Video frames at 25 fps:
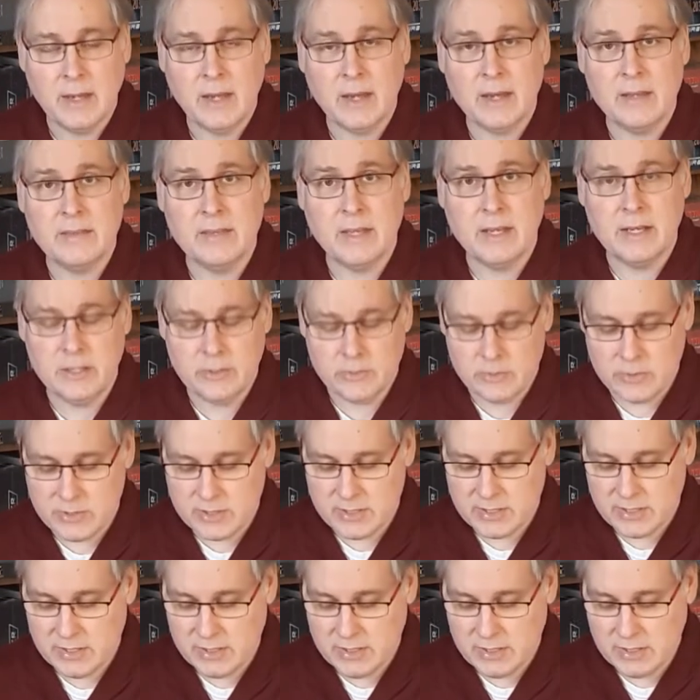and then you will
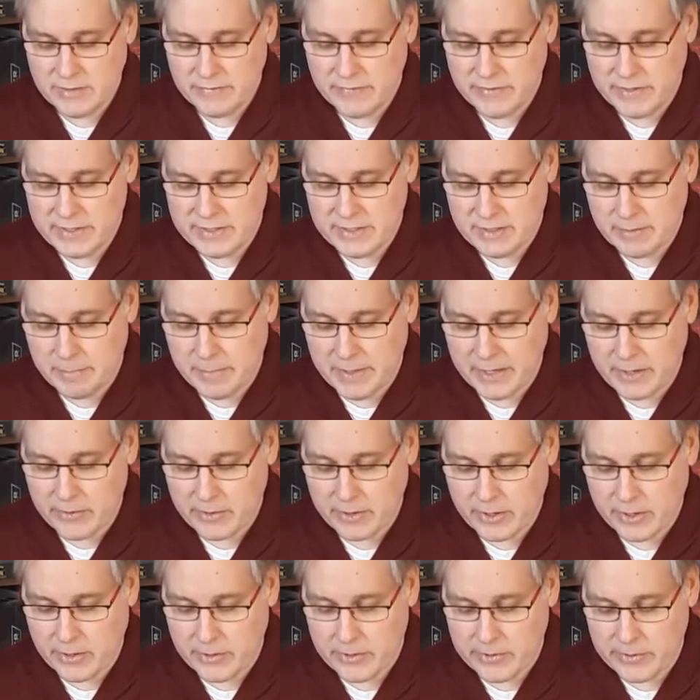see if it is a better
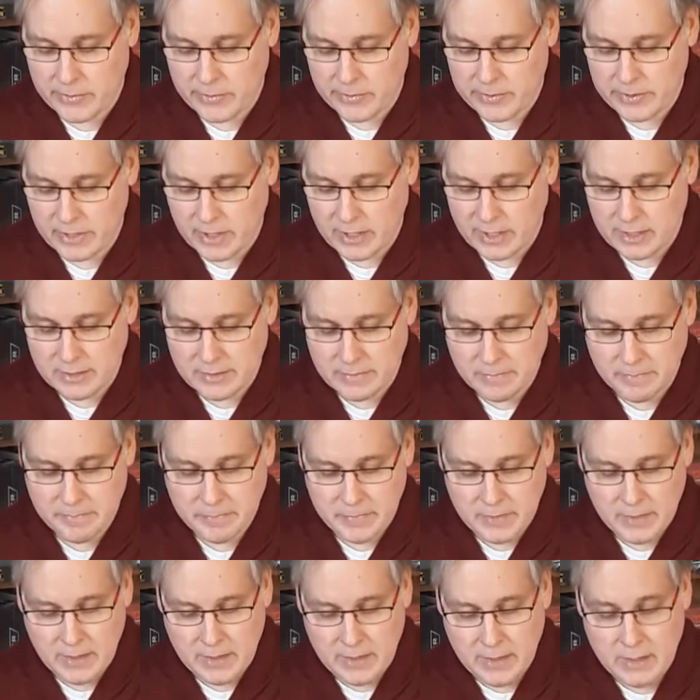card or not.
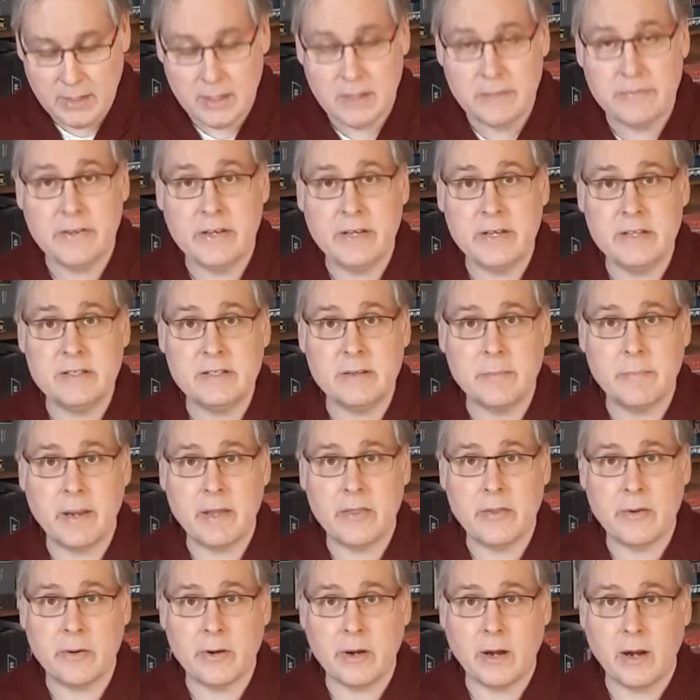If it is a
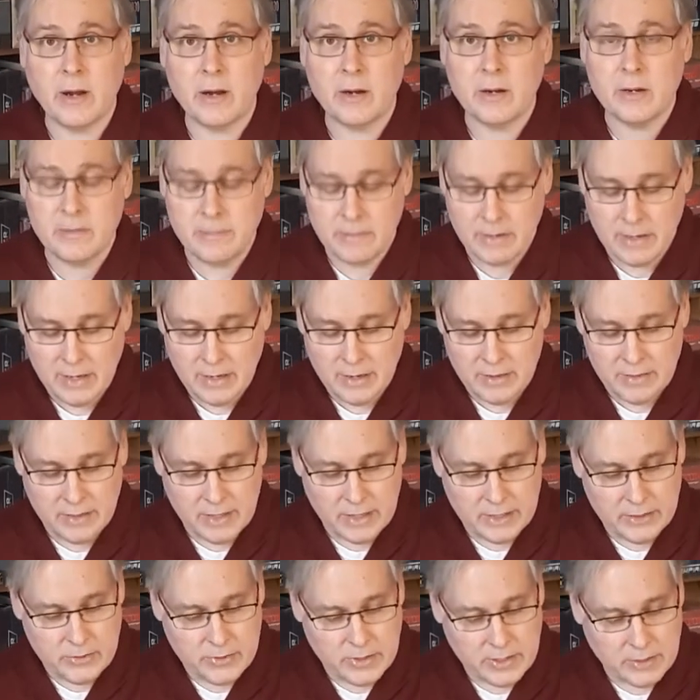better card,
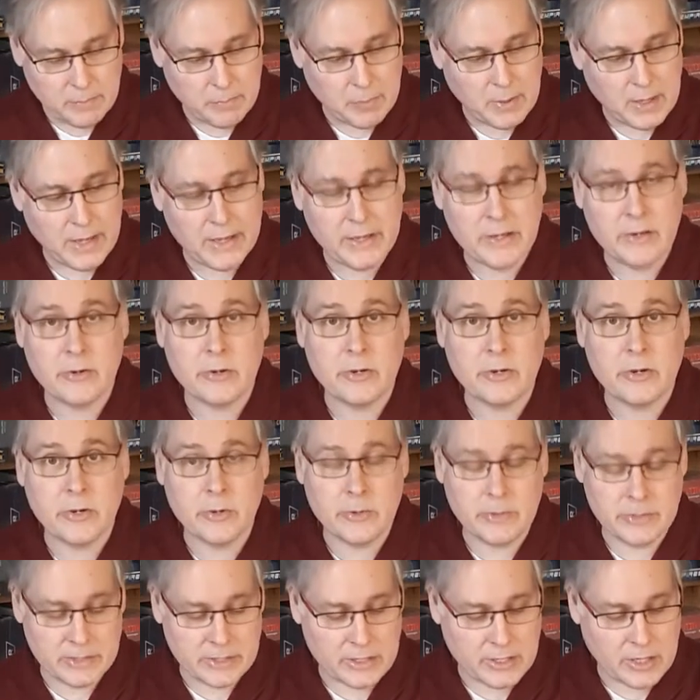then you can play your
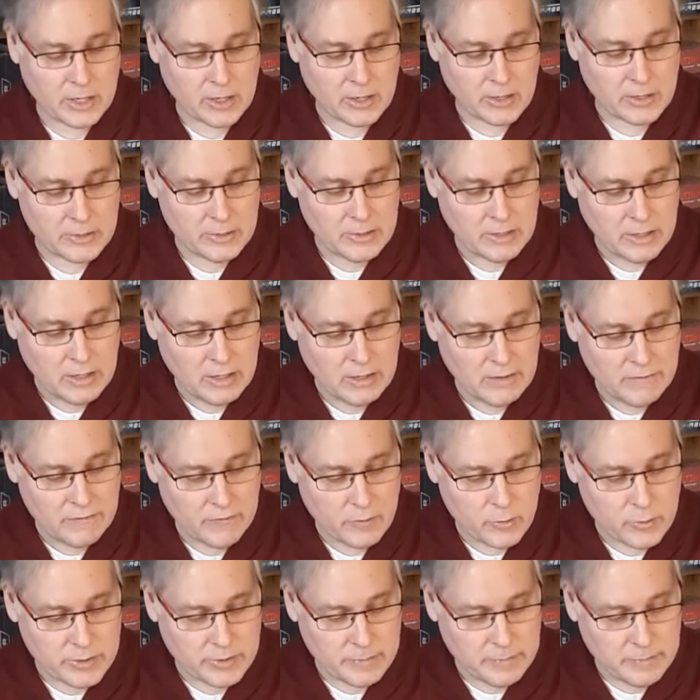current card
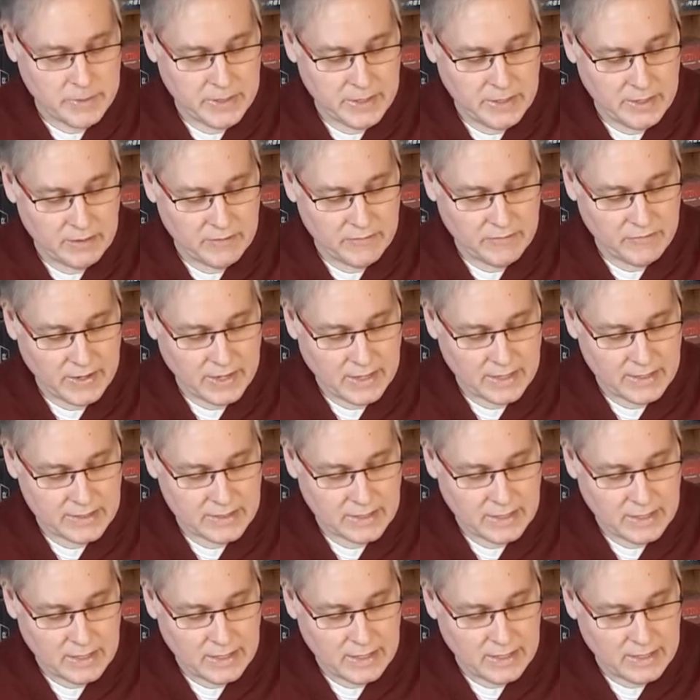for the B effect,
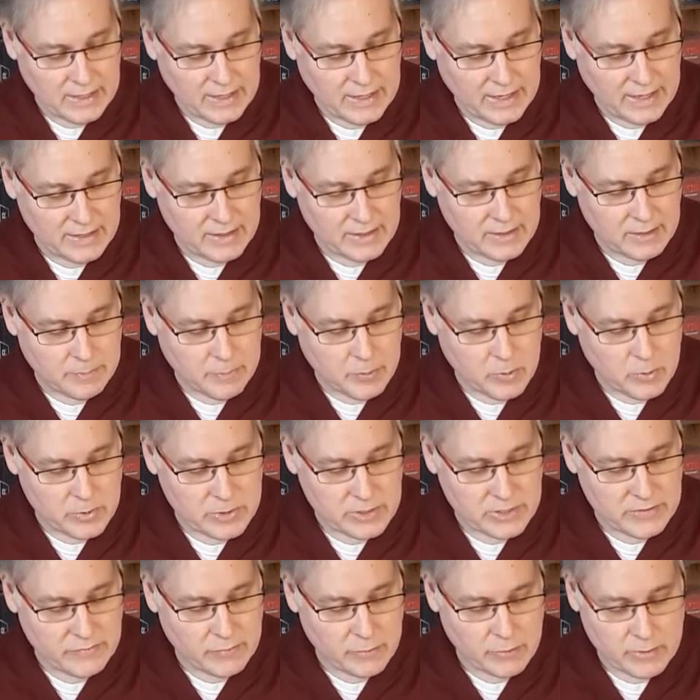get the
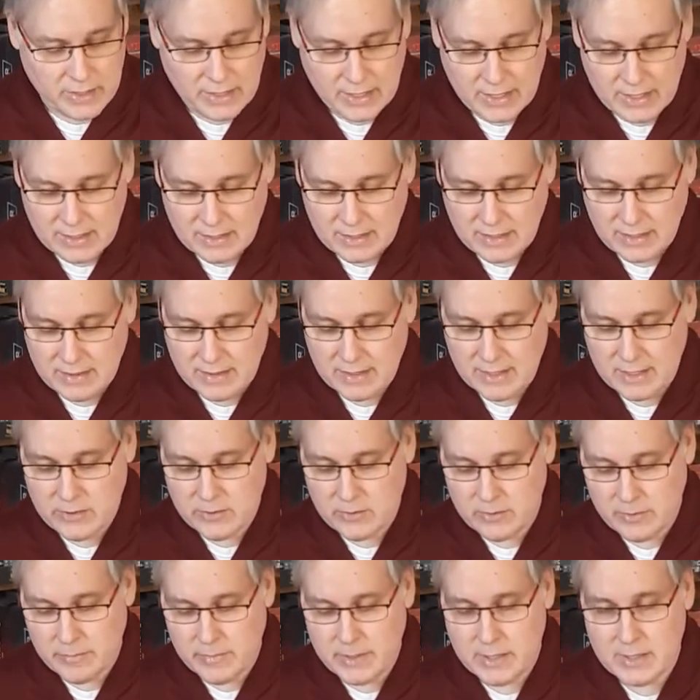points for that, and then you
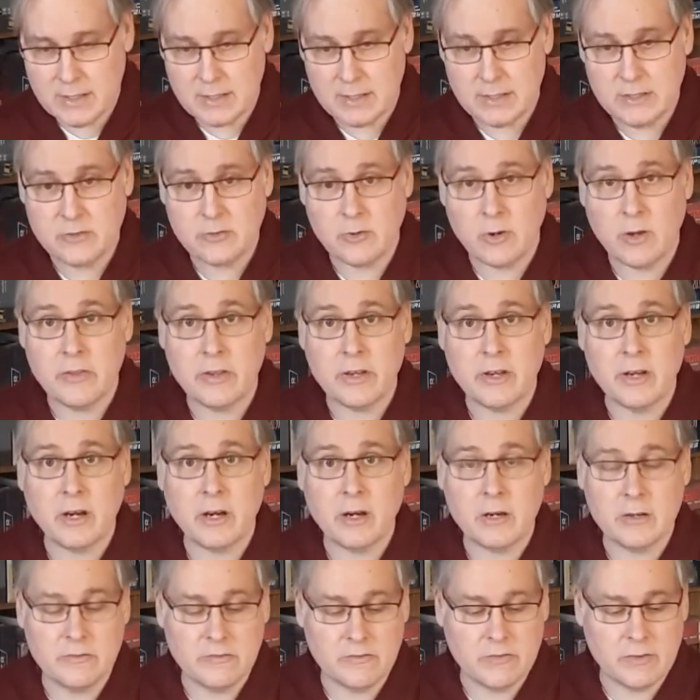immediately draw the
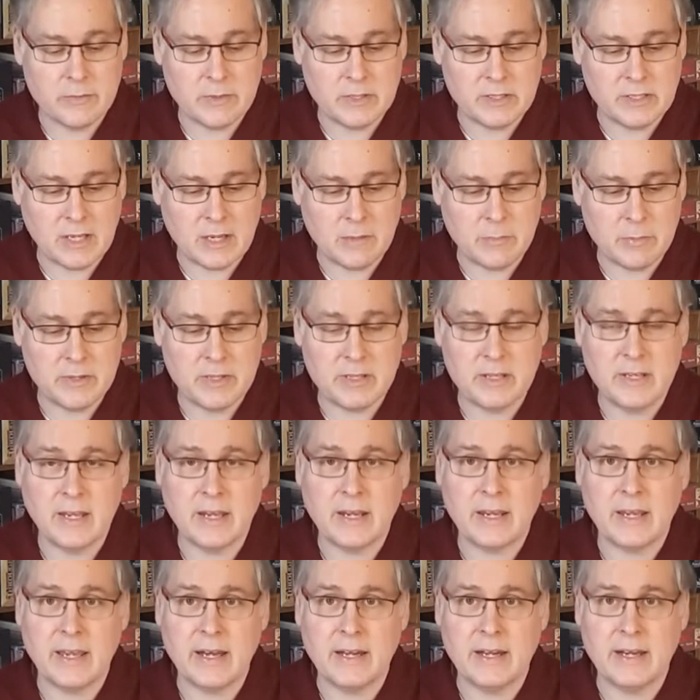card from the top of the
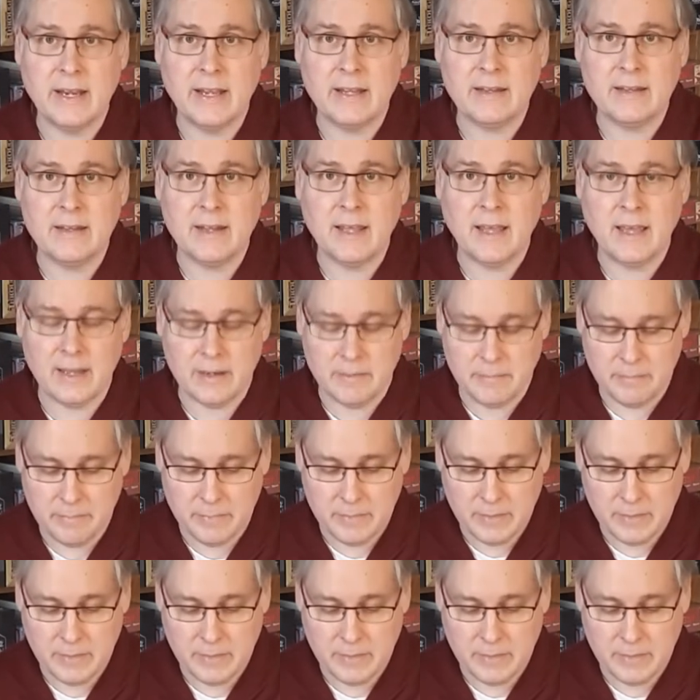deck and get that.